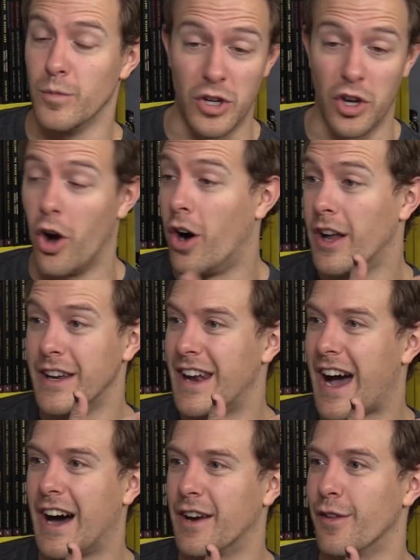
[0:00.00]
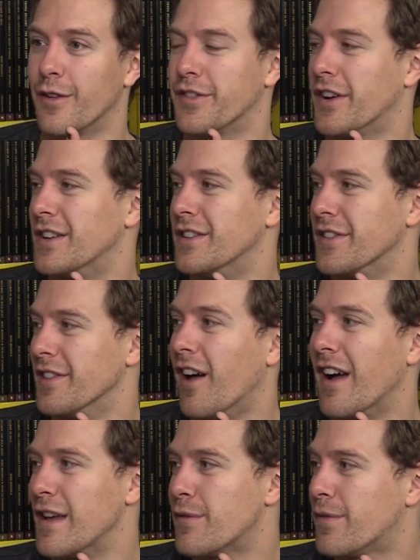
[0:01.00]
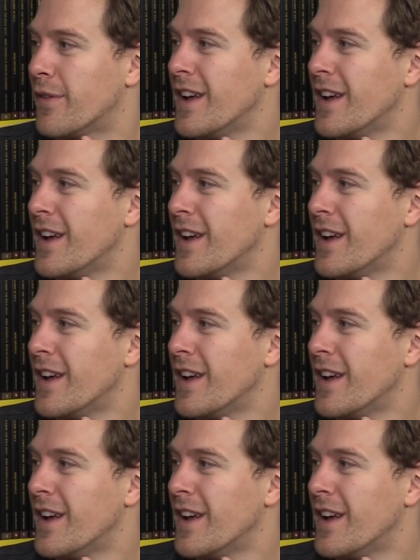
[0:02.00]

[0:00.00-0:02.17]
gone and out of their son's life,